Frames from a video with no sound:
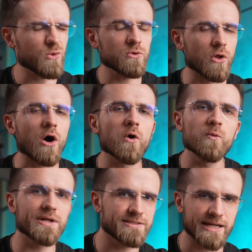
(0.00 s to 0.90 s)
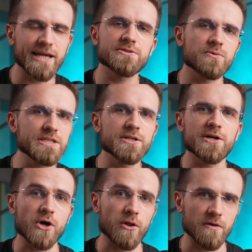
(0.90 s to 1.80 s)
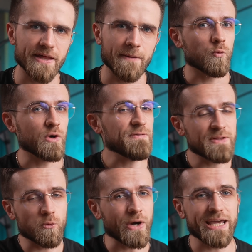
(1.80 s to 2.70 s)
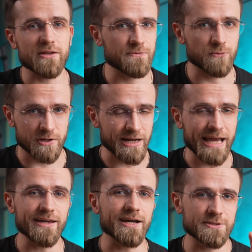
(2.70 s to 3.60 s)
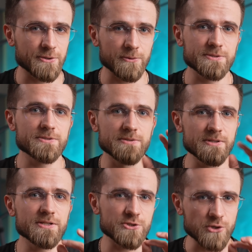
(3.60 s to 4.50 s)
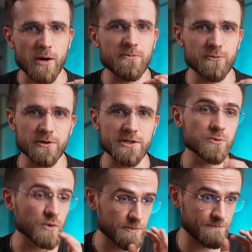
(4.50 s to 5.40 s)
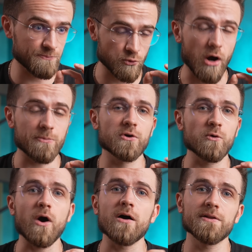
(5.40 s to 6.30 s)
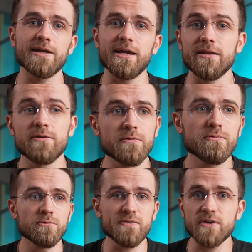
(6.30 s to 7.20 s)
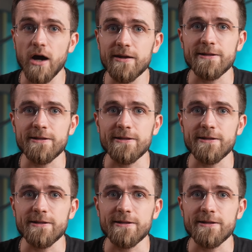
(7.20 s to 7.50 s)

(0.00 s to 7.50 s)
long would it take to retouch all of them? We've been waiting for AI tools to do this job for us with proper quality, and we've got